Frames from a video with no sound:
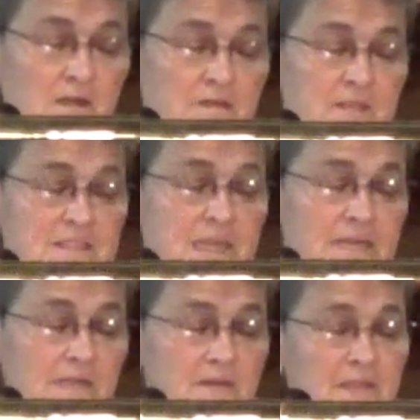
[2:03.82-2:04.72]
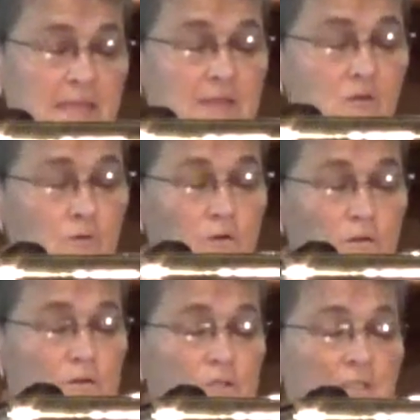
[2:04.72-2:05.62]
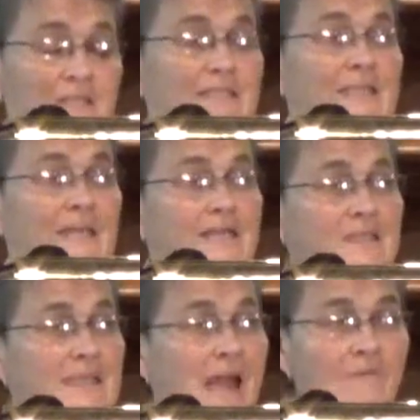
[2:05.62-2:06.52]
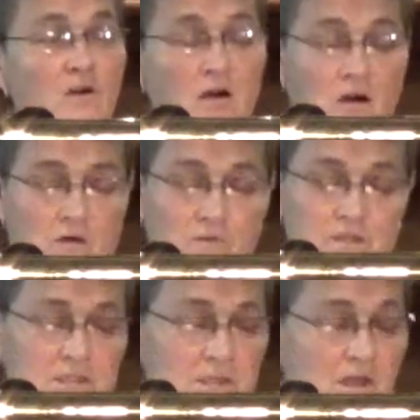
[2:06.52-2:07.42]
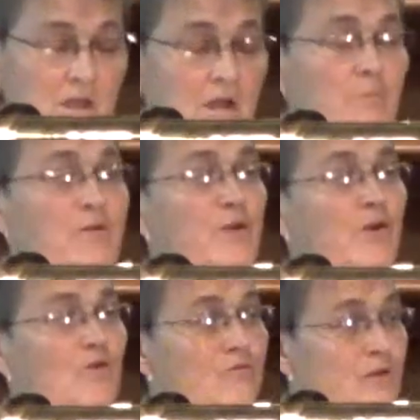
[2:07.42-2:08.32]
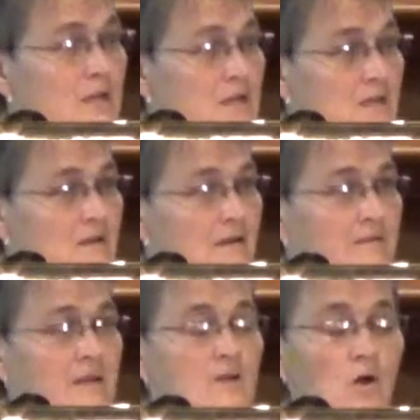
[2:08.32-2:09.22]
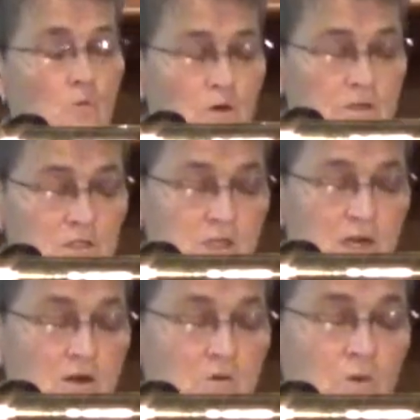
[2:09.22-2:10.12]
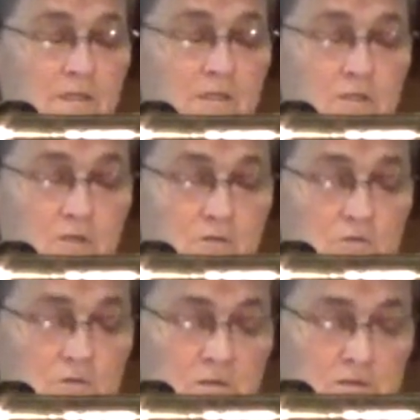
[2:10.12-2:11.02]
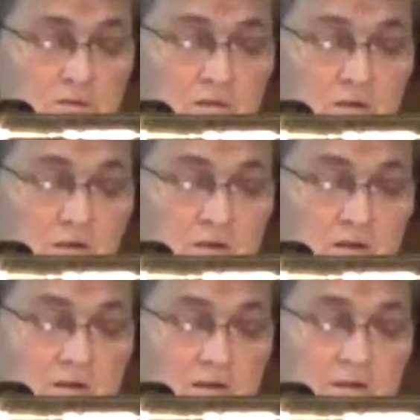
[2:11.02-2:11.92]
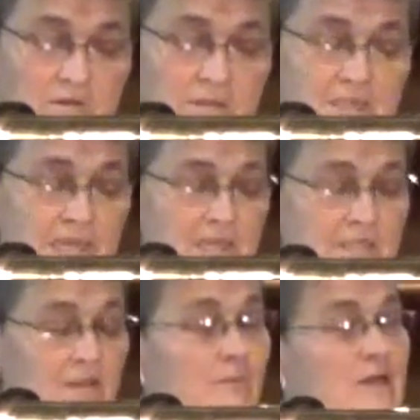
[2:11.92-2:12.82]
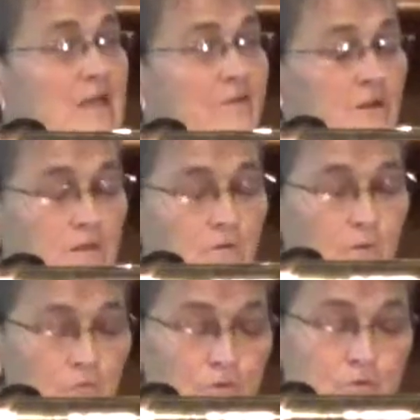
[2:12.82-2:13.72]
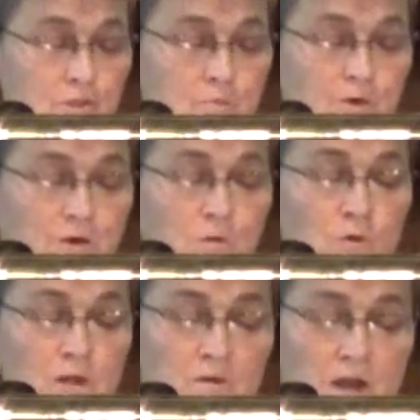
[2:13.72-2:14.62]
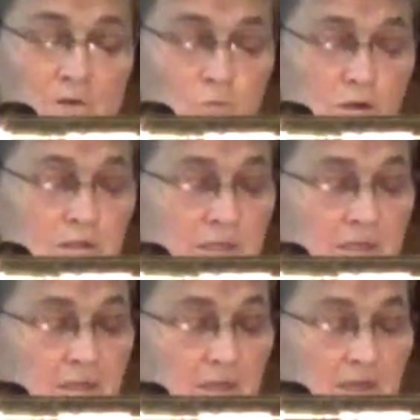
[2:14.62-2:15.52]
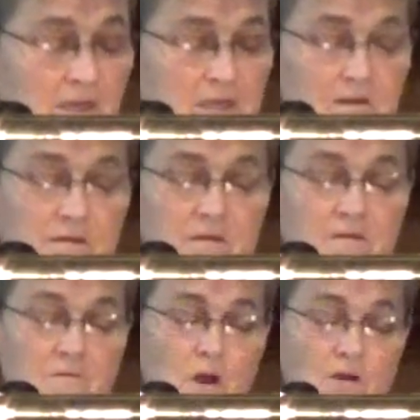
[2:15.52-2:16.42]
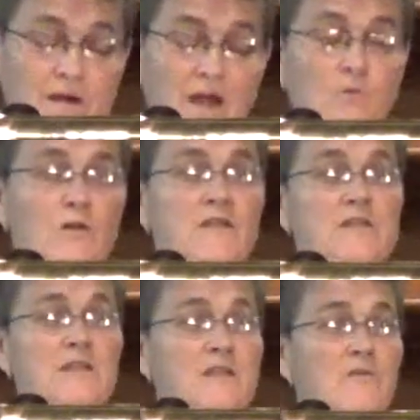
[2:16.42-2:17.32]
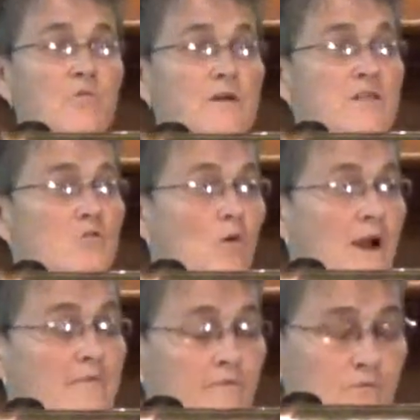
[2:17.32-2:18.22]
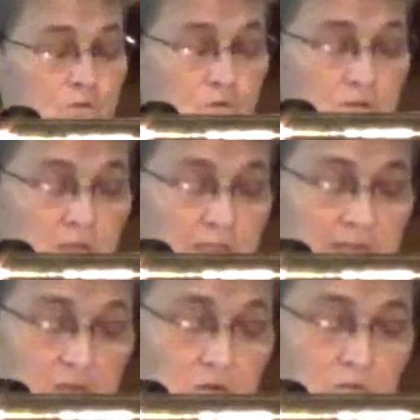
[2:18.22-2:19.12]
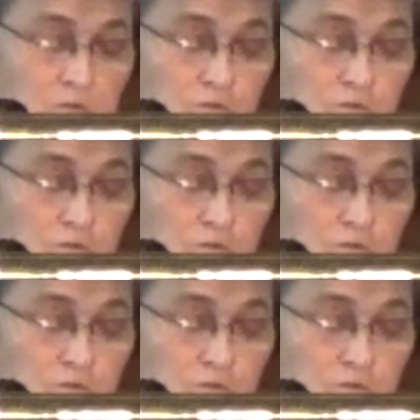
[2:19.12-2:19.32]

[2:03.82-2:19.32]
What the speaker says: In the second, the landowner learns that the tenants have a harvest, but they're greedy, and they don't want to share what is due. The tenants have been given the fruits, but are unwilling and are not willing to give what is rightful due the landowner.